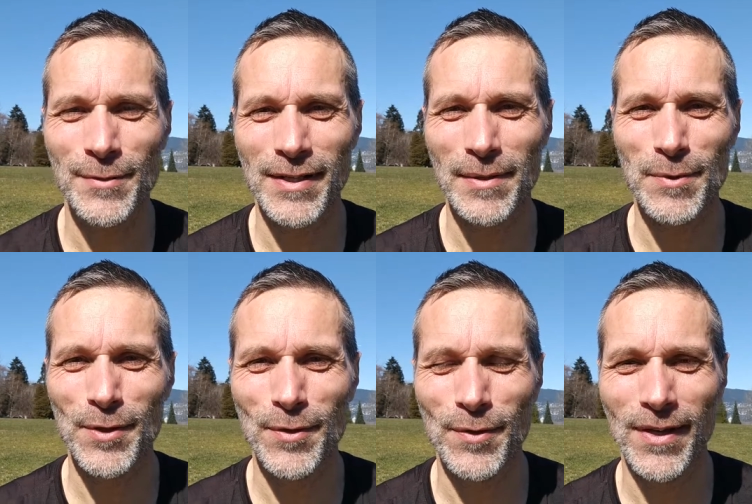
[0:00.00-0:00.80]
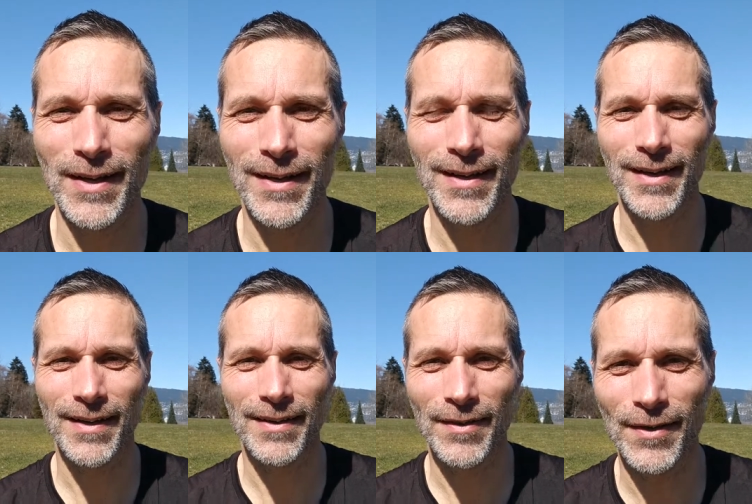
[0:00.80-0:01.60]
Welcome to
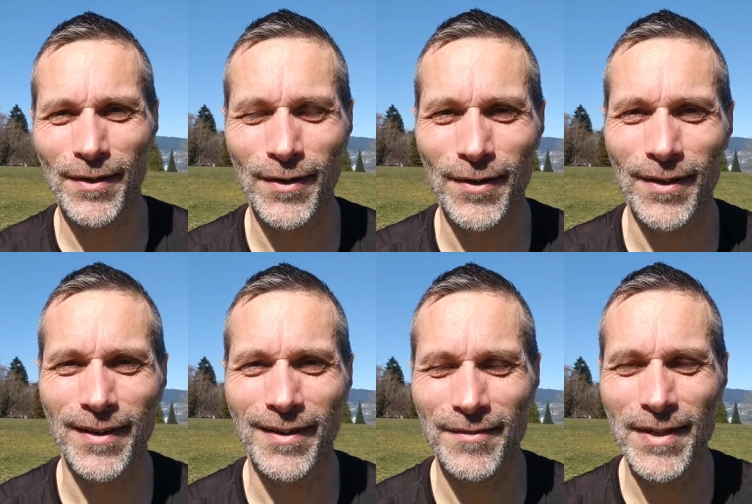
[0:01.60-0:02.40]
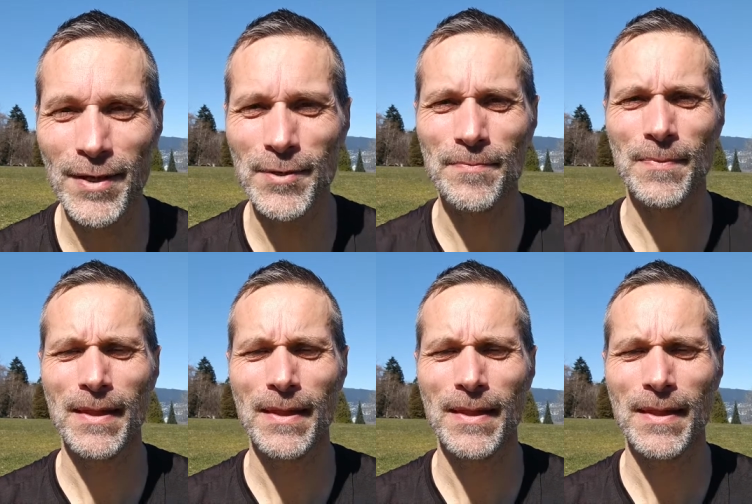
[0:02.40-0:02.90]
another video.